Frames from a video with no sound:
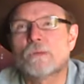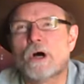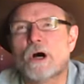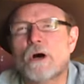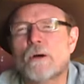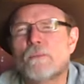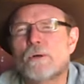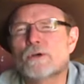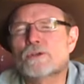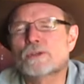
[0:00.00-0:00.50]

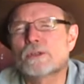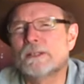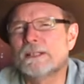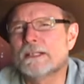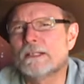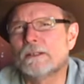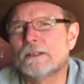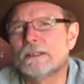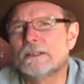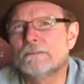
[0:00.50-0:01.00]
almost
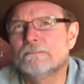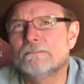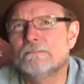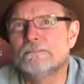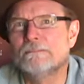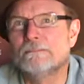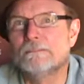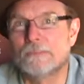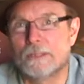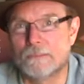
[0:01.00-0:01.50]
legally
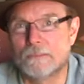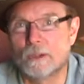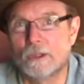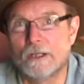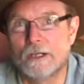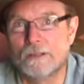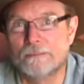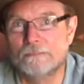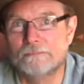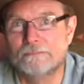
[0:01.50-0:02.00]
a
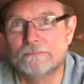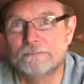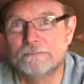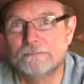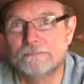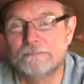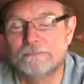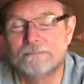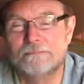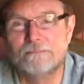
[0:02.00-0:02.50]
Merlot.
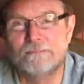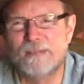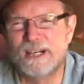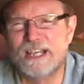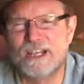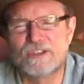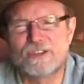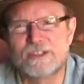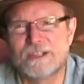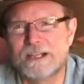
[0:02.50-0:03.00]

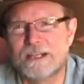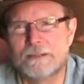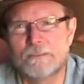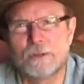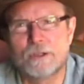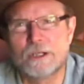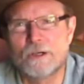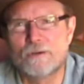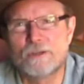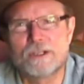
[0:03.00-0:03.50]
But it's not a
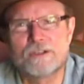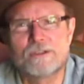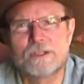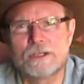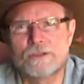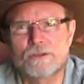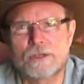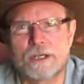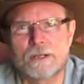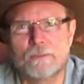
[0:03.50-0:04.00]
Merlot. It doesn't
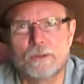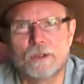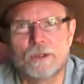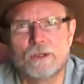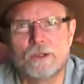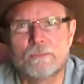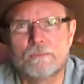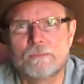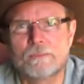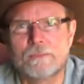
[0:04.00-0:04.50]
taste like a
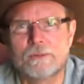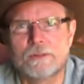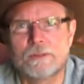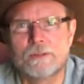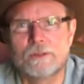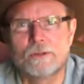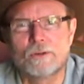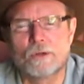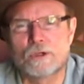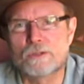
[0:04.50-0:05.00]
Merlot.
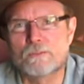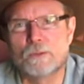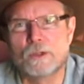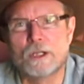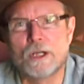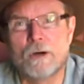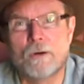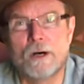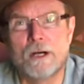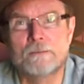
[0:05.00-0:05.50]
Of course,
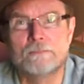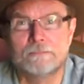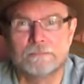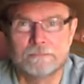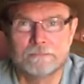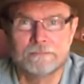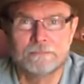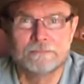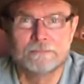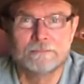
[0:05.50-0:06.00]
Merlot on
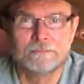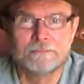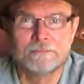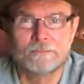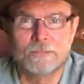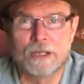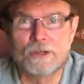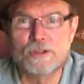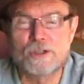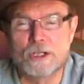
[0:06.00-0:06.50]

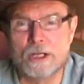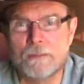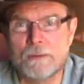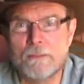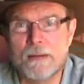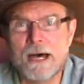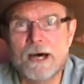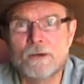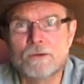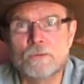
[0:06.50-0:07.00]
Sonoma
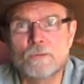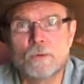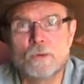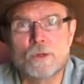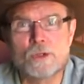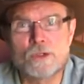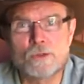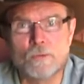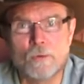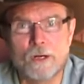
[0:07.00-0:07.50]
Mountain, where
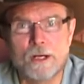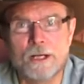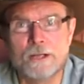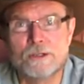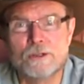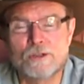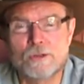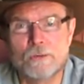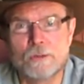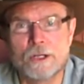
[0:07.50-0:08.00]
this wine
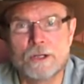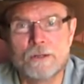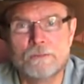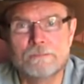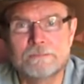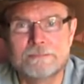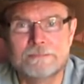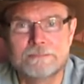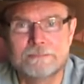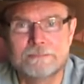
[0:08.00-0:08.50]
is
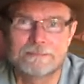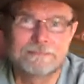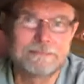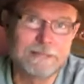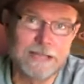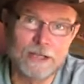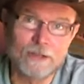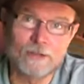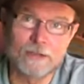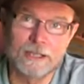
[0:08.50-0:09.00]
grown,
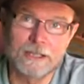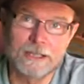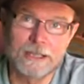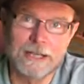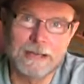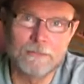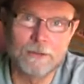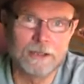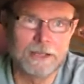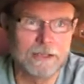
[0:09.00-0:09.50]
tastes like
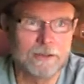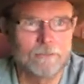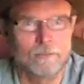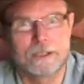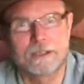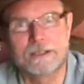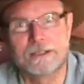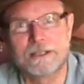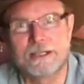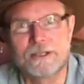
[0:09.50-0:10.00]
Cabernet.
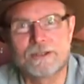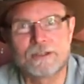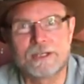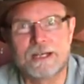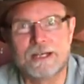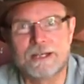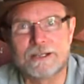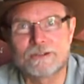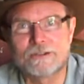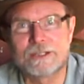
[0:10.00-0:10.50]
What can I
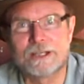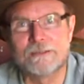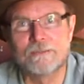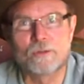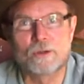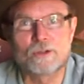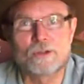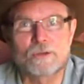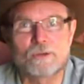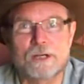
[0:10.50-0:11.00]
say? It's got
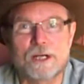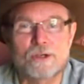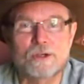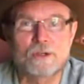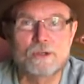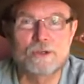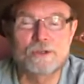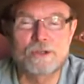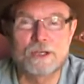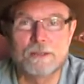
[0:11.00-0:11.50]
more
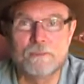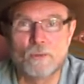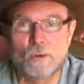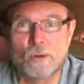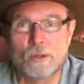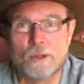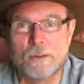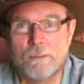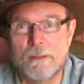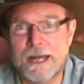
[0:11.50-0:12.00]
structure, it's got
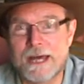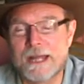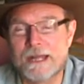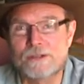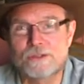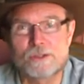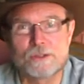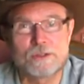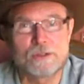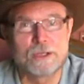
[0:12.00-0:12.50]
more
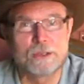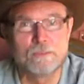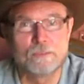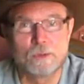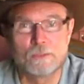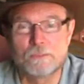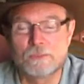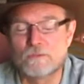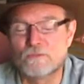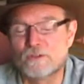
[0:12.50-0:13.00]
aromatics, it's got
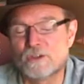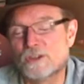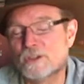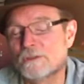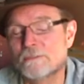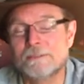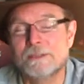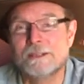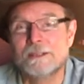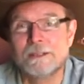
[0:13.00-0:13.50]
more
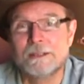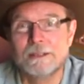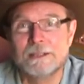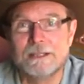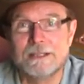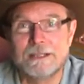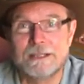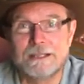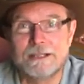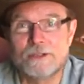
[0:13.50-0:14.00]
perfume.
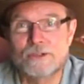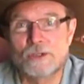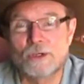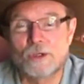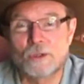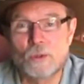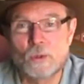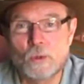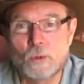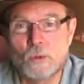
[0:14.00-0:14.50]
It is a
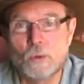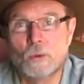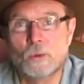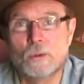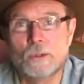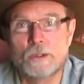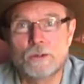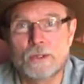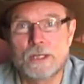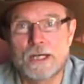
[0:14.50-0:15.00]

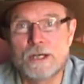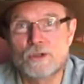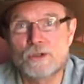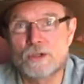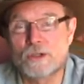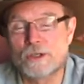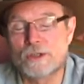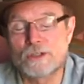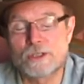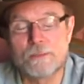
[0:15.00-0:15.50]
cool
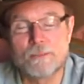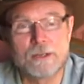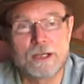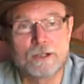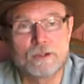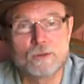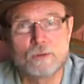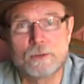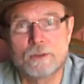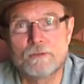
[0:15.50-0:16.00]
location. It's
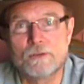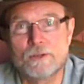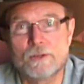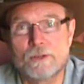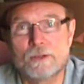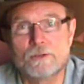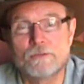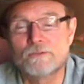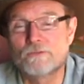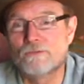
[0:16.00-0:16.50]
about
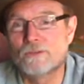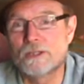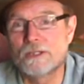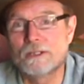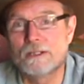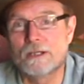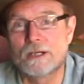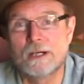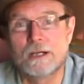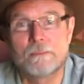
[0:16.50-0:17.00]
1,200
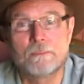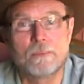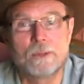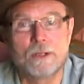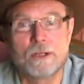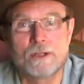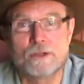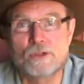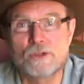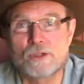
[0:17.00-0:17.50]
feet up
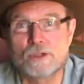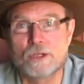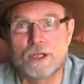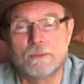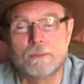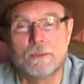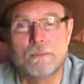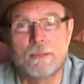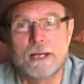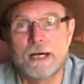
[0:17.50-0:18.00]
on
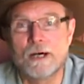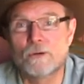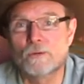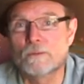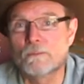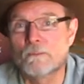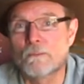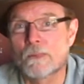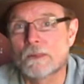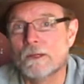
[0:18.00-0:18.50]
Sonoma
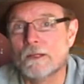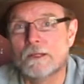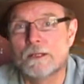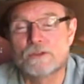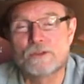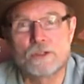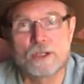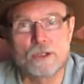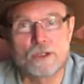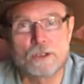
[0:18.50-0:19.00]
Mountain.
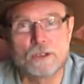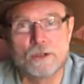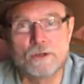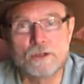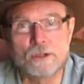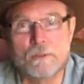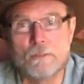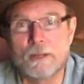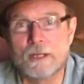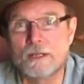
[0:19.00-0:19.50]
It sits close
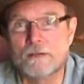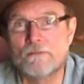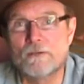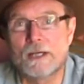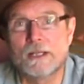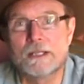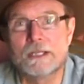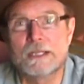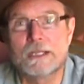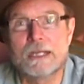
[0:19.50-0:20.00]
to Bennett
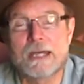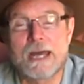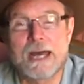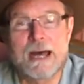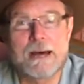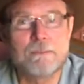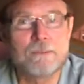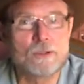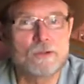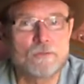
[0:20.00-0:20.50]
Valley
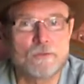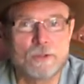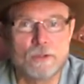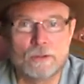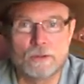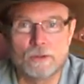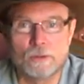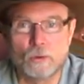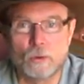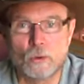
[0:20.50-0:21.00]
Gap. It's very
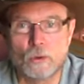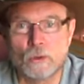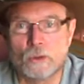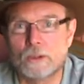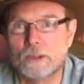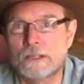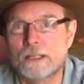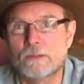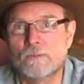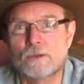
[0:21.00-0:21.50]
near Laurel
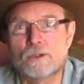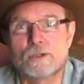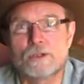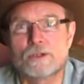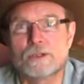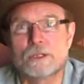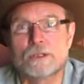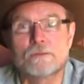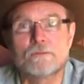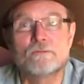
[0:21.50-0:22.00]
Glen, which
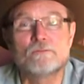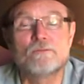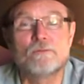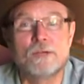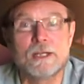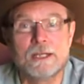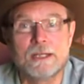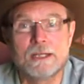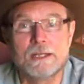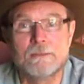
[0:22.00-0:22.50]
is another
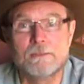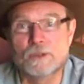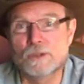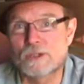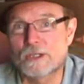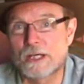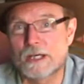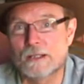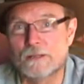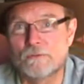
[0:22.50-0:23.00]

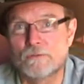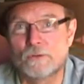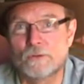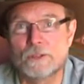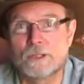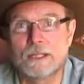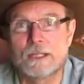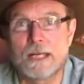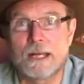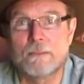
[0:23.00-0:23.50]
famous
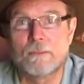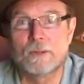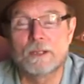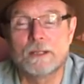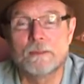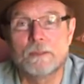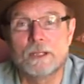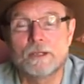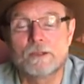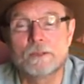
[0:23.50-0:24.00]
California
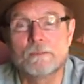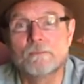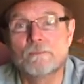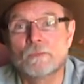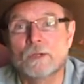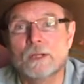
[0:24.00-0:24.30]
Cabernet maker.